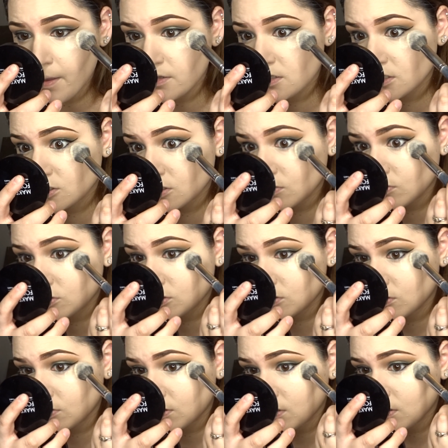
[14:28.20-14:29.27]
essentially what you're
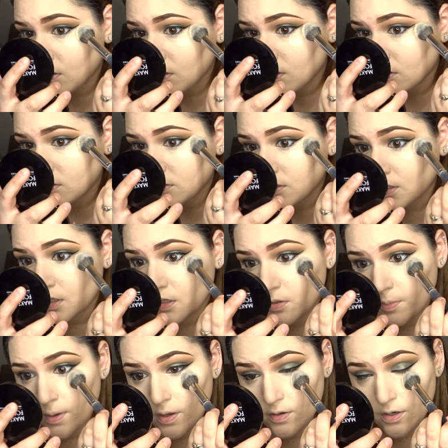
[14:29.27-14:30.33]
doing is setting the
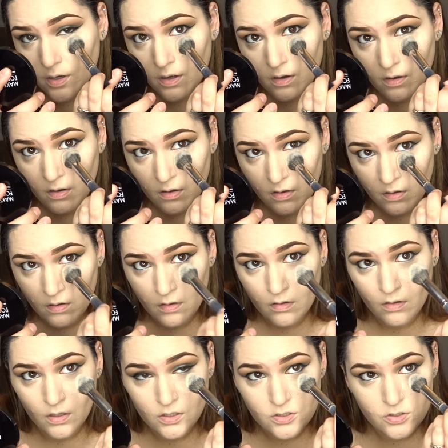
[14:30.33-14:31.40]
powder
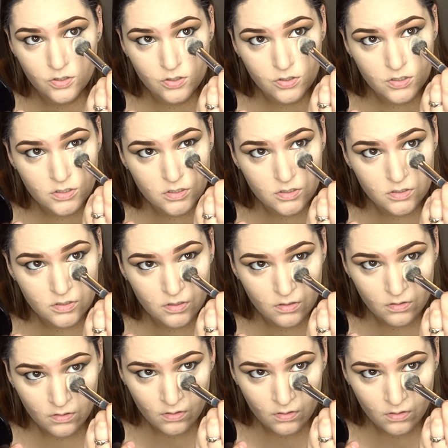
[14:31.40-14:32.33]
into your creases.